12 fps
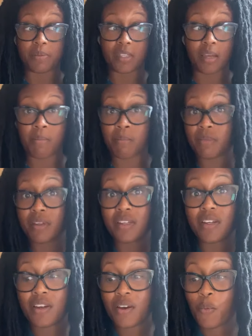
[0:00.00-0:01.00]
some
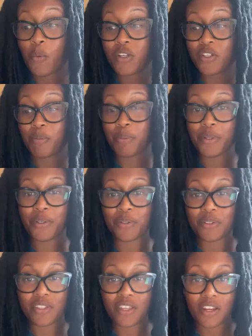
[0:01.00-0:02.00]
winter
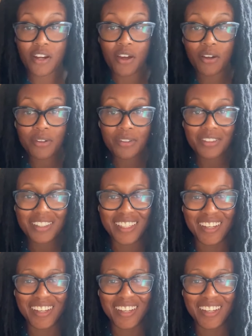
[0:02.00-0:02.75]
booze, you know?